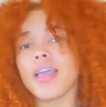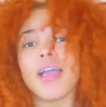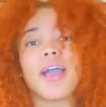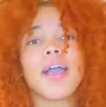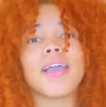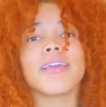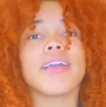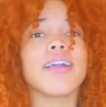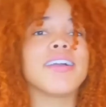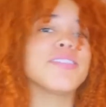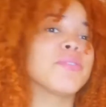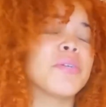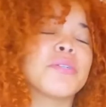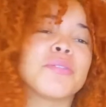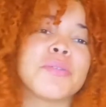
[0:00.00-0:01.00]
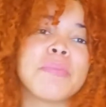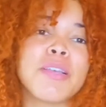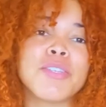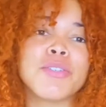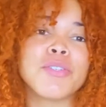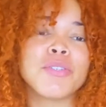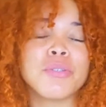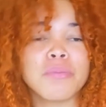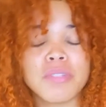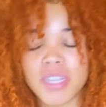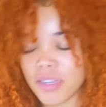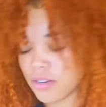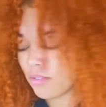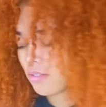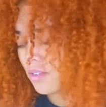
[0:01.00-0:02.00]
Hi guys, welcome to my YouTube
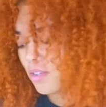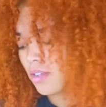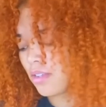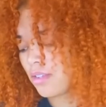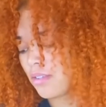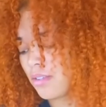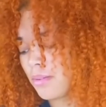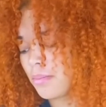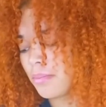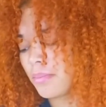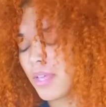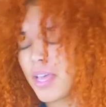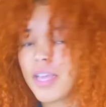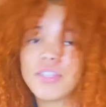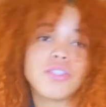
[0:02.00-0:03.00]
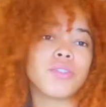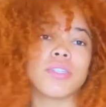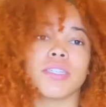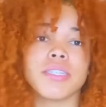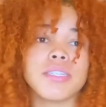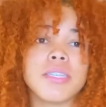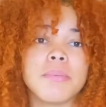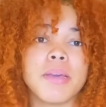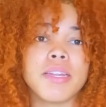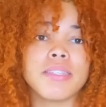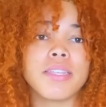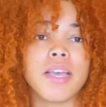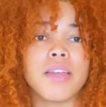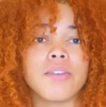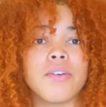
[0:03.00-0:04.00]
channel. As you can see by the
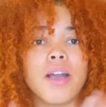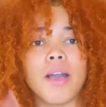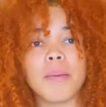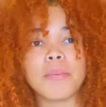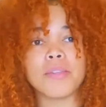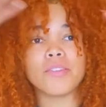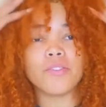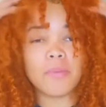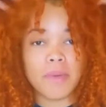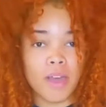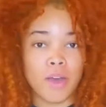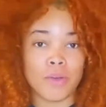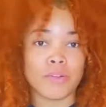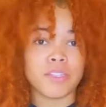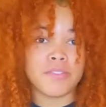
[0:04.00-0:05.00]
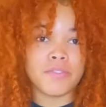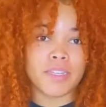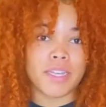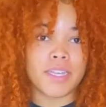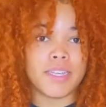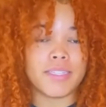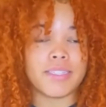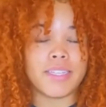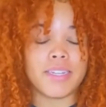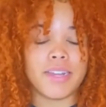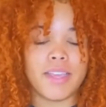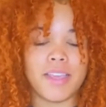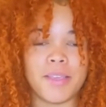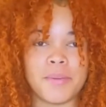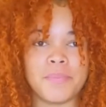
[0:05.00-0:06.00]
title, I'll be doing my own Diva Cut
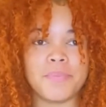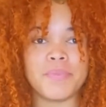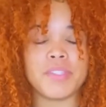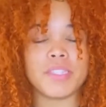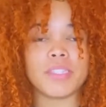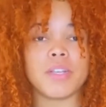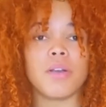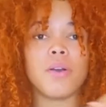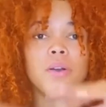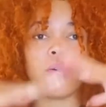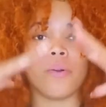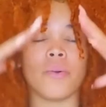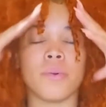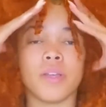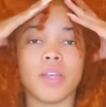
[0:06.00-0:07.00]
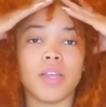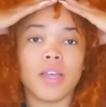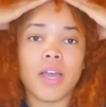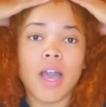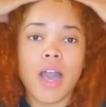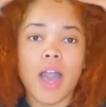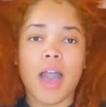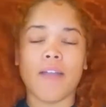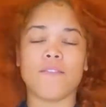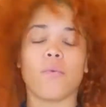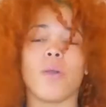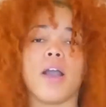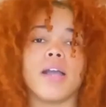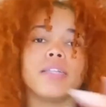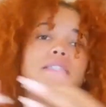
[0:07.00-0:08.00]
today. So I've
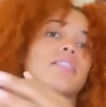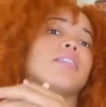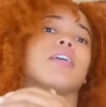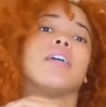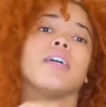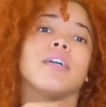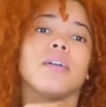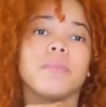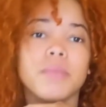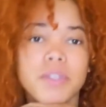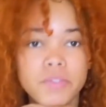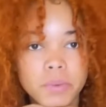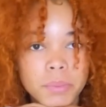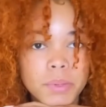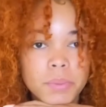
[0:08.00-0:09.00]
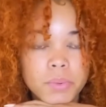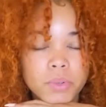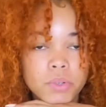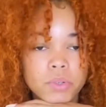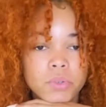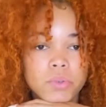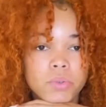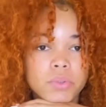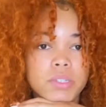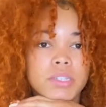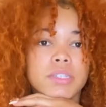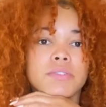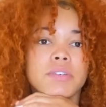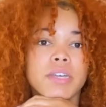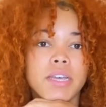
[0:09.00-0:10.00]
watched different people do the
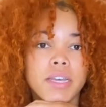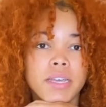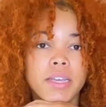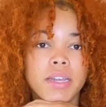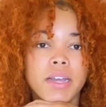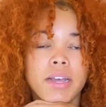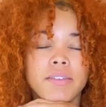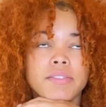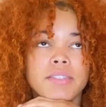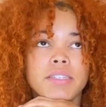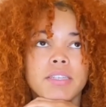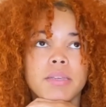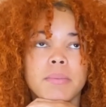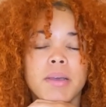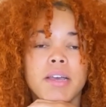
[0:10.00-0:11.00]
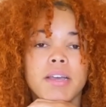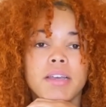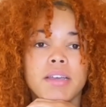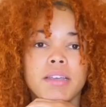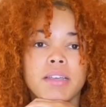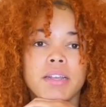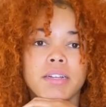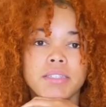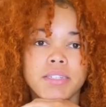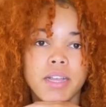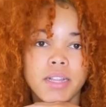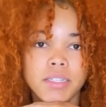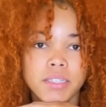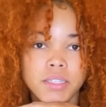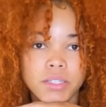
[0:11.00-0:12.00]
Diva Cut. I've seen my
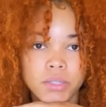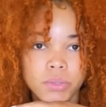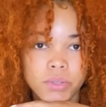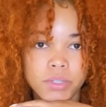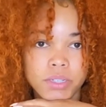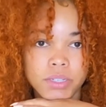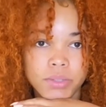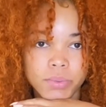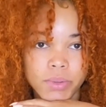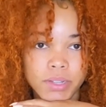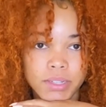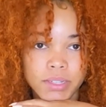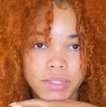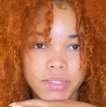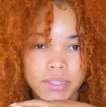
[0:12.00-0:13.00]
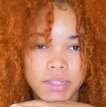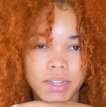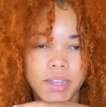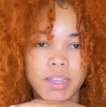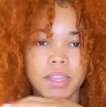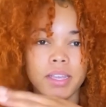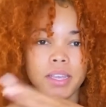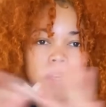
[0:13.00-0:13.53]
hairstylist do it as well as like